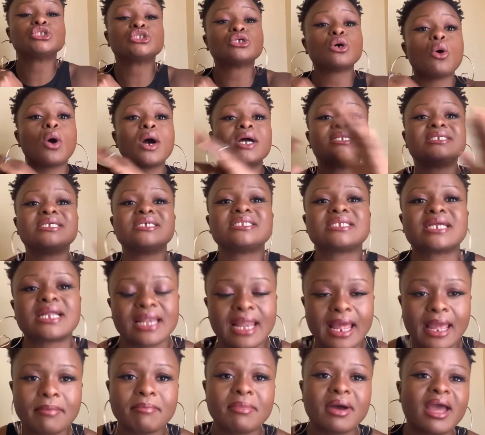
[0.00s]
So a
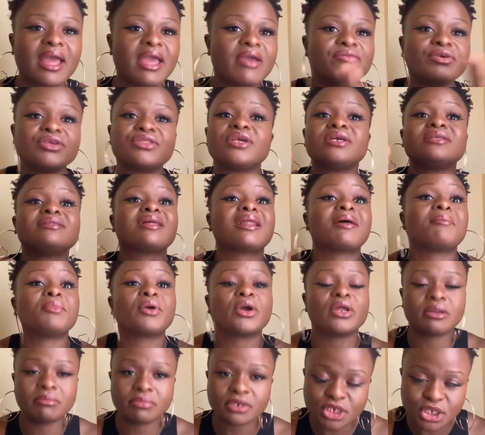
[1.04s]
disclaimer, everything that I'm
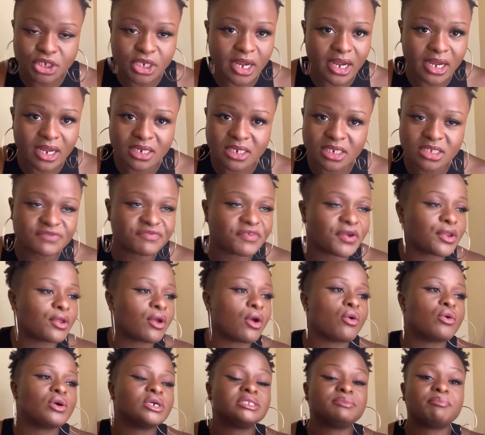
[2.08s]
gonna be sharing in this
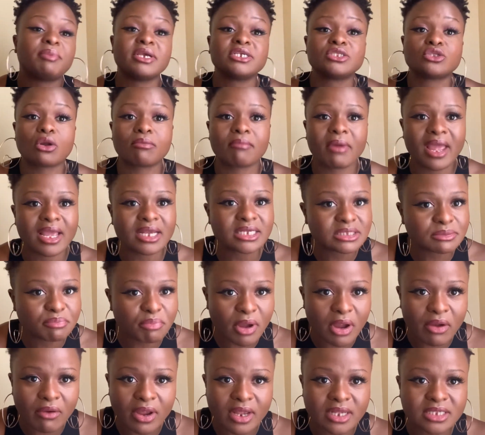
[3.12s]
video is based on my
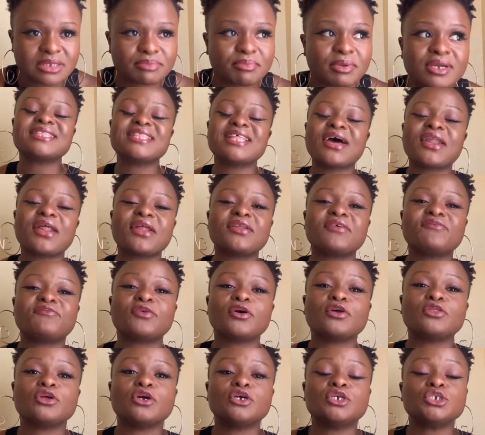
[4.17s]
experience. Without any
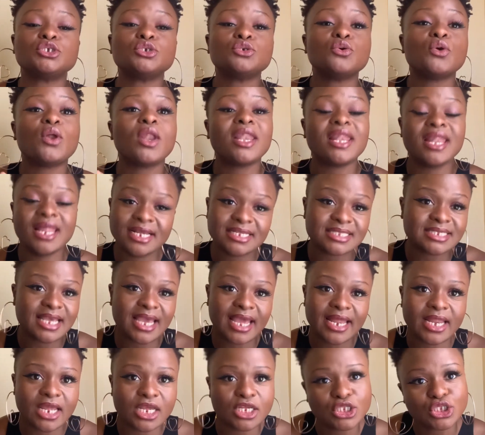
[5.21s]
further ado, let's
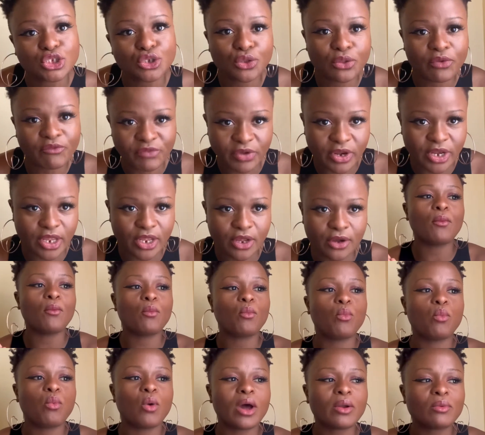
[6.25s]
get into the video.
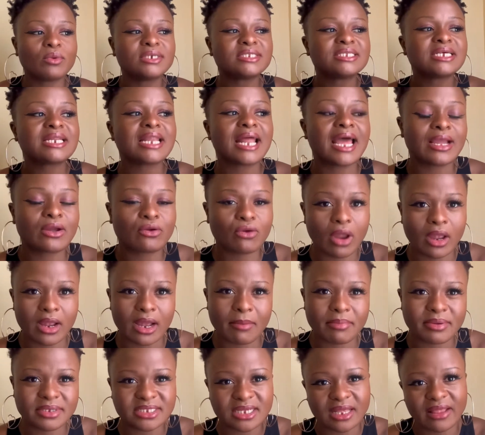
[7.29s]
What was it like growing
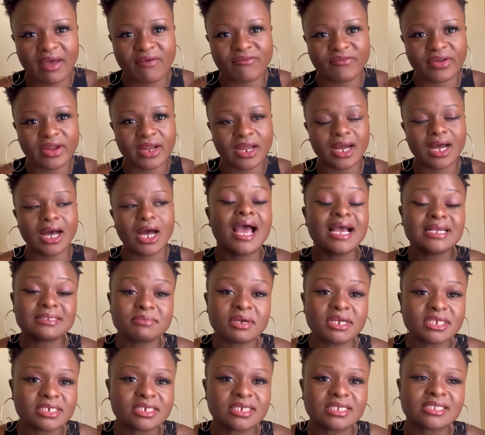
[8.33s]
up in South Africa? As
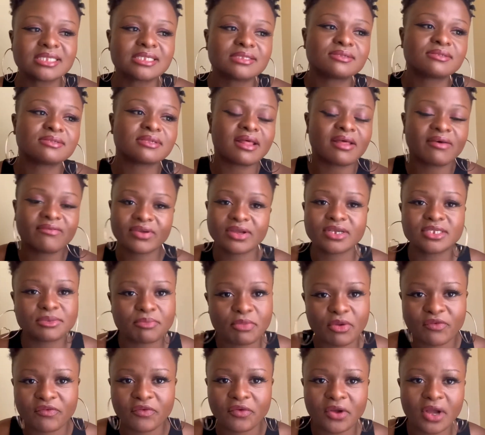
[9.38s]
much as South Africa is a
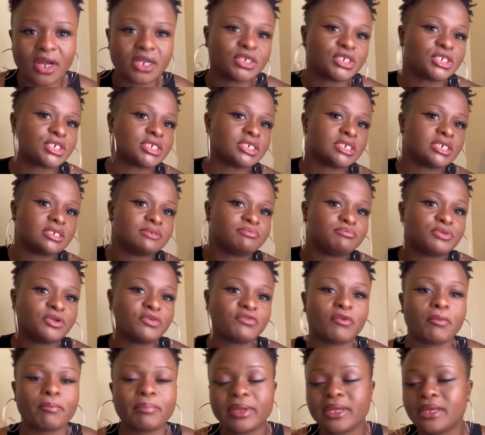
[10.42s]
beautiful country,
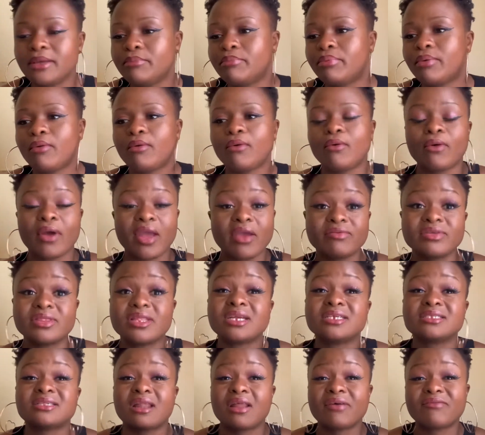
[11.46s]
beautiful people, everything
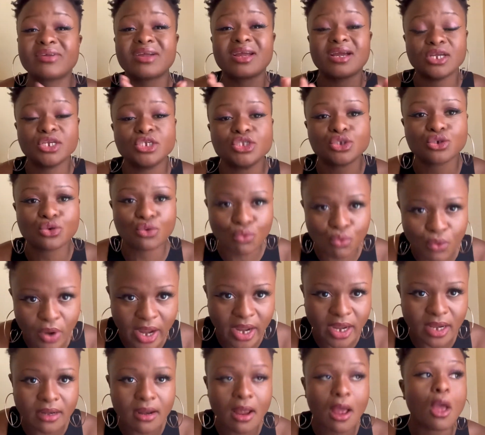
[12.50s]
in South Africa is
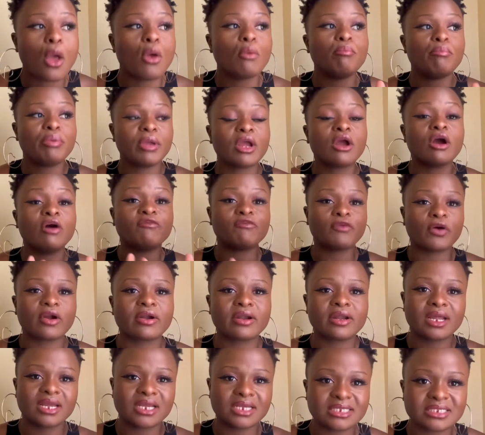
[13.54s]
great, being a
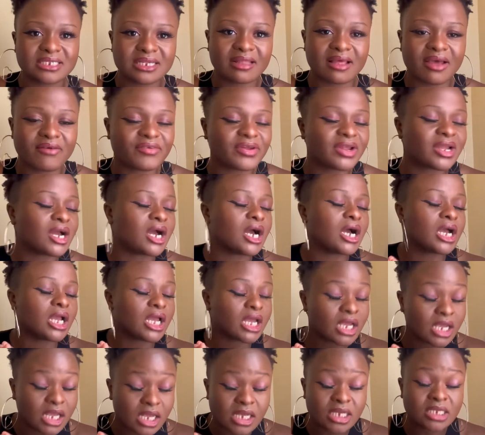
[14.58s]
foreigner in South Africa
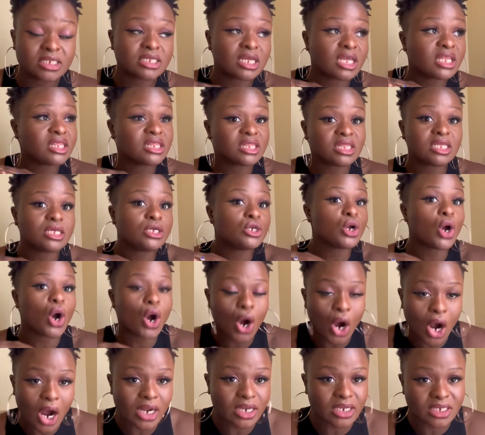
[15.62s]
is the
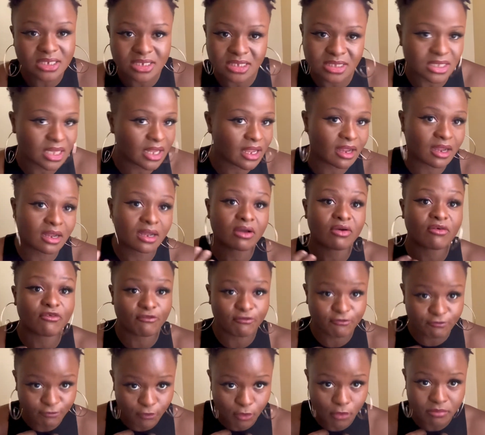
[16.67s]
hardest thing
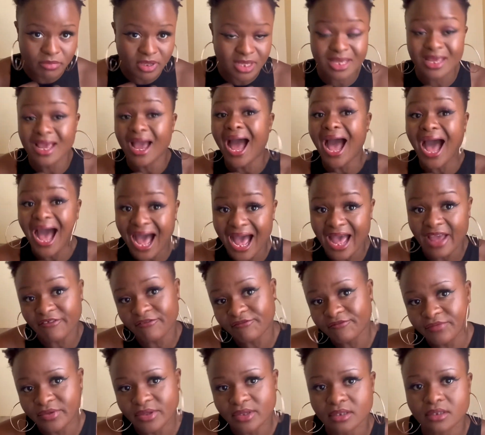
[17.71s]
for me, I
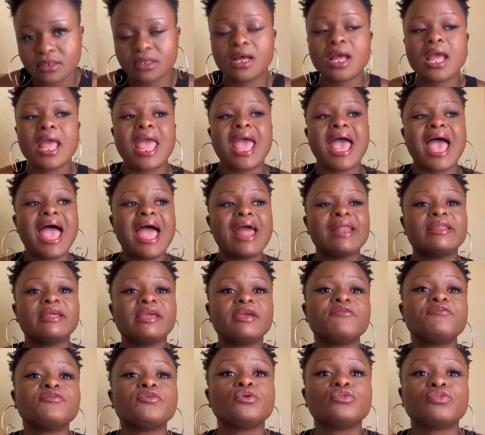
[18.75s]
feel. And
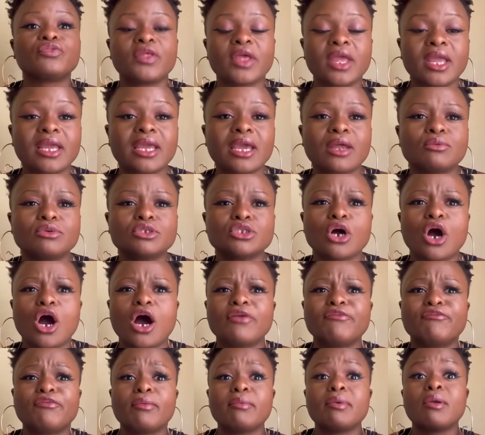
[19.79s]
if you think it was
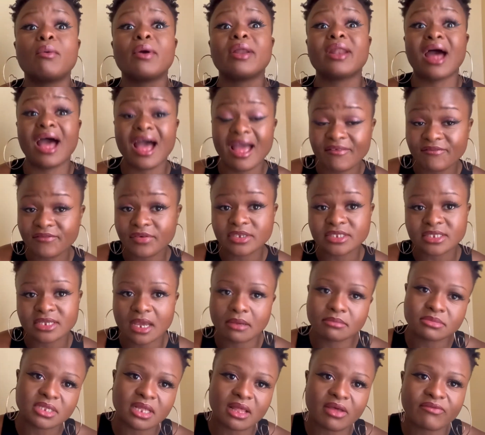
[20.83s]
hard for me when I first
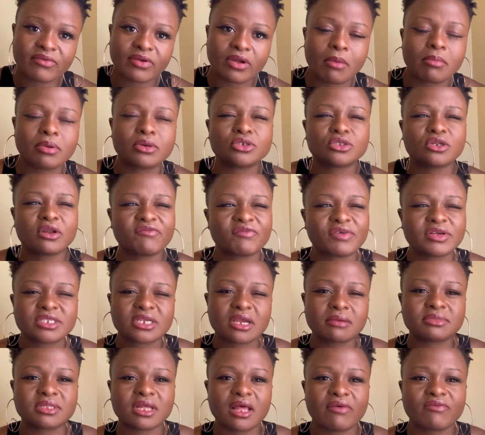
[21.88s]
came to South Africa, because when I first
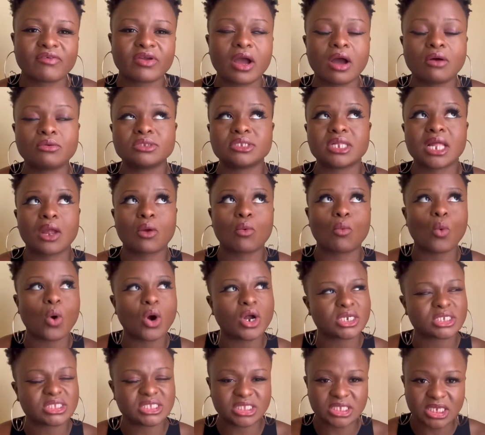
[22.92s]
came to South Africa, I was like,
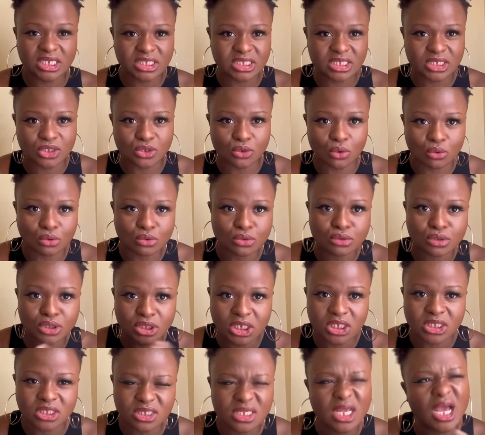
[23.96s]
what, 6 years old?
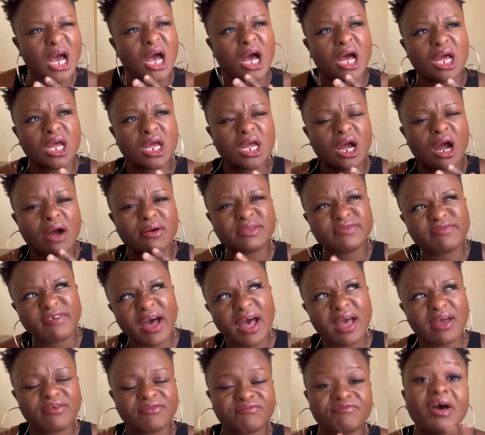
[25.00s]
I was
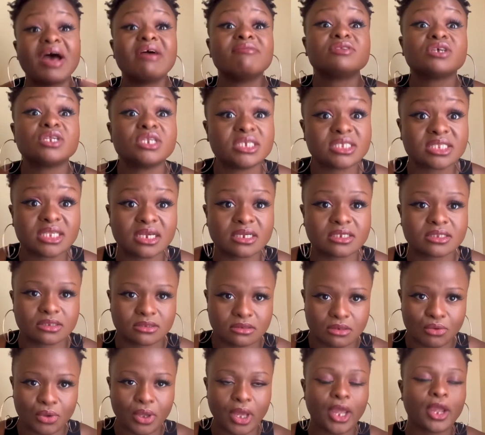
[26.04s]
five, turning six,
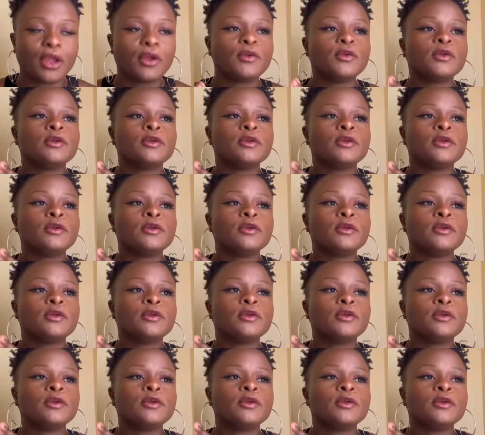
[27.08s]
okay?